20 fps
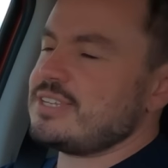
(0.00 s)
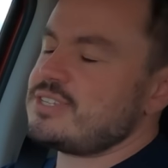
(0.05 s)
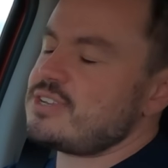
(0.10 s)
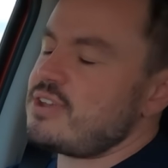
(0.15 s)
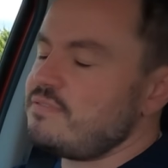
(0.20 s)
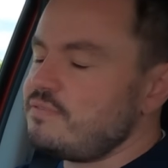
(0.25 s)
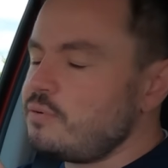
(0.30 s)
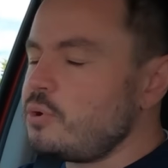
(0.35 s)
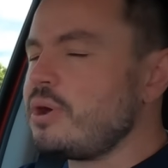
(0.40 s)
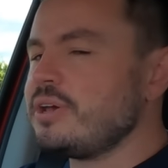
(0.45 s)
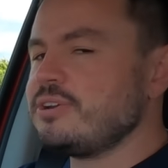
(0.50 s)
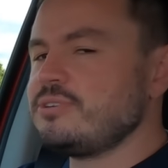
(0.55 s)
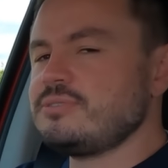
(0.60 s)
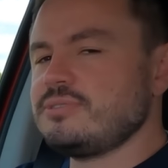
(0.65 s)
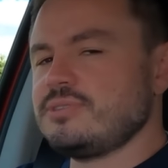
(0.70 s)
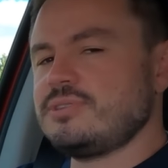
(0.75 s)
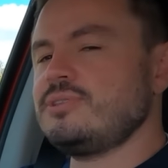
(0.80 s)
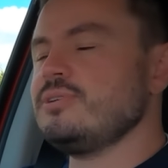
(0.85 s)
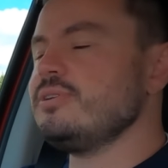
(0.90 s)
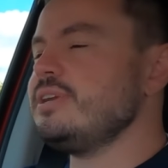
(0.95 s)
So
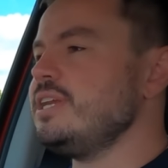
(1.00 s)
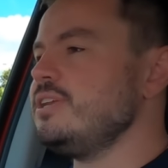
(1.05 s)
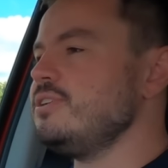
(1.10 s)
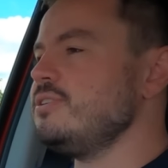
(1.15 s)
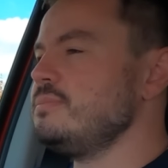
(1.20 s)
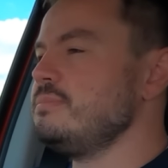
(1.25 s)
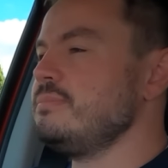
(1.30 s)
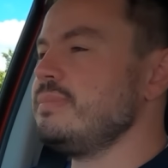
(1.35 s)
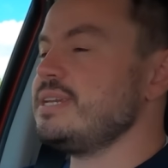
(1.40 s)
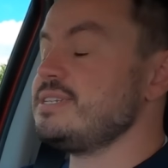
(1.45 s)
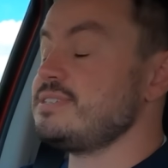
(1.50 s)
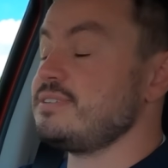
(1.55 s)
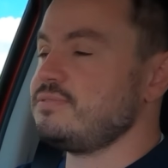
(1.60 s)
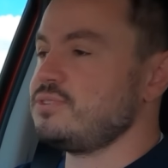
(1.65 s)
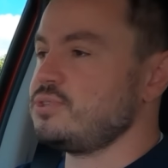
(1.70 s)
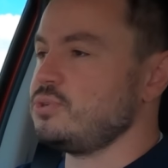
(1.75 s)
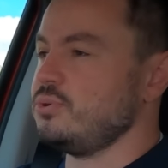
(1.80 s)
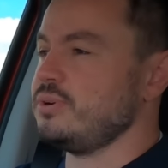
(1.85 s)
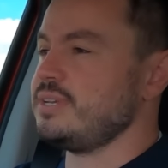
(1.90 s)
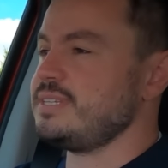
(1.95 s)
430 newton meters of
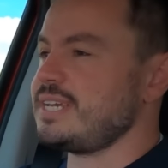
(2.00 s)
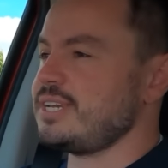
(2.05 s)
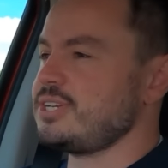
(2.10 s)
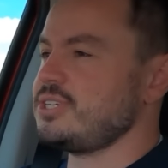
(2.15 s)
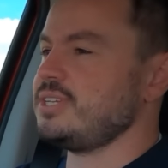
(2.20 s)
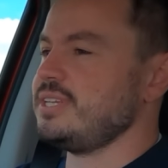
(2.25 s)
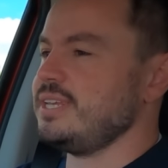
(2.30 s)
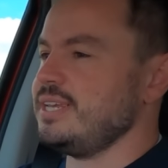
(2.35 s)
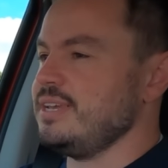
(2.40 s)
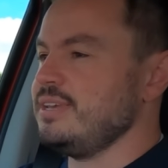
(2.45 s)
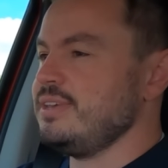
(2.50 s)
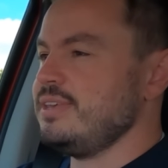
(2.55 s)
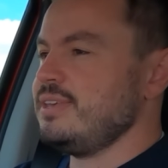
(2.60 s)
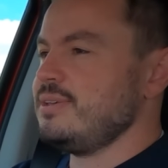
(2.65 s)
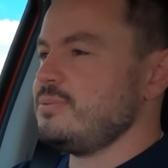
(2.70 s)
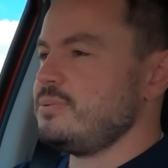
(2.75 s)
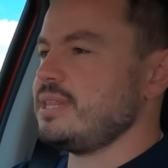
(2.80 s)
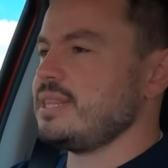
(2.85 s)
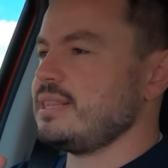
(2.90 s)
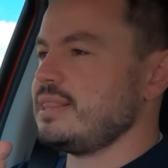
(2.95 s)
torque is actually
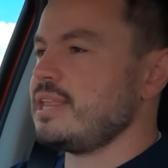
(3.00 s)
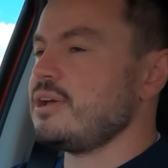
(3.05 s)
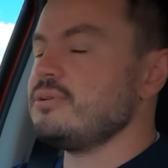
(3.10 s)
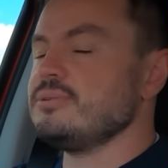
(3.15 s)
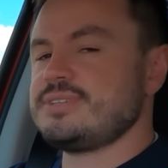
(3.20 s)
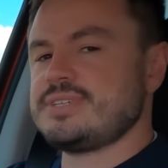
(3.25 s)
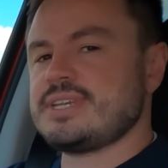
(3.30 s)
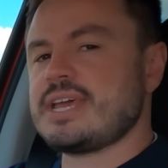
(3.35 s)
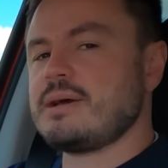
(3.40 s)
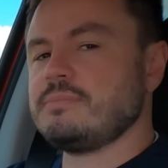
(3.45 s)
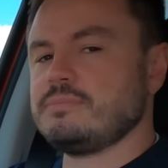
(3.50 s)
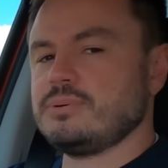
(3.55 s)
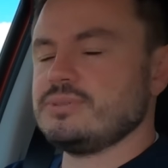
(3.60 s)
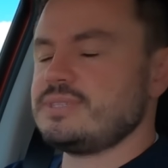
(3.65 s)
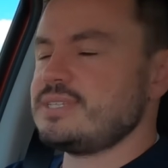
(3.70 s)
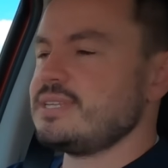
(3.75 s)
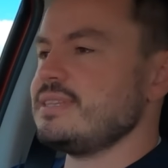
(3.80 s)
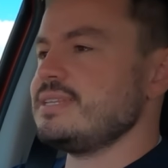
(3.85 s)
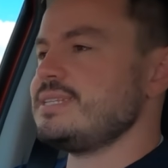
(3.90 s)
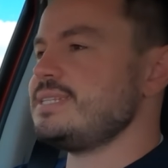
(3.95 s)
one of the lowest outputs in the